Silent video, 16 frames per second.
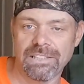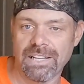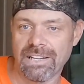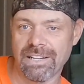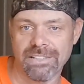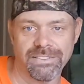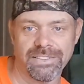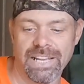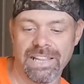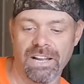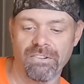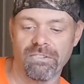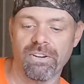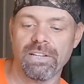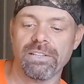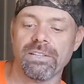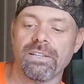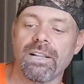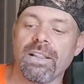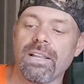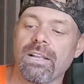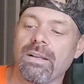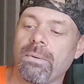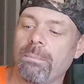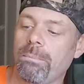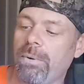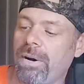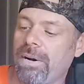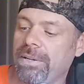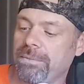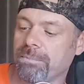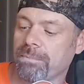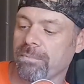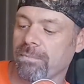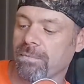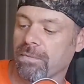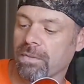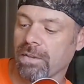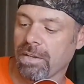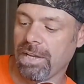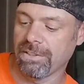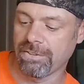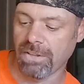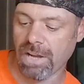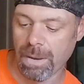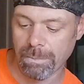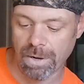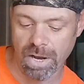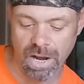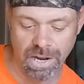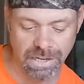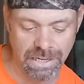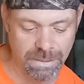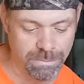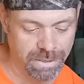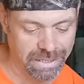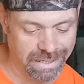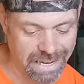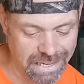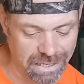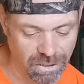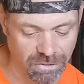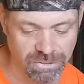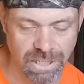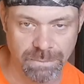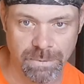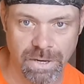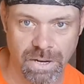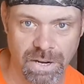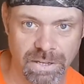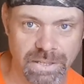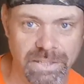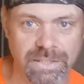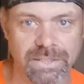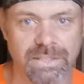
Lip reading: I didn't say that right. But it's not mahogany, but it kind of looks like mahogany.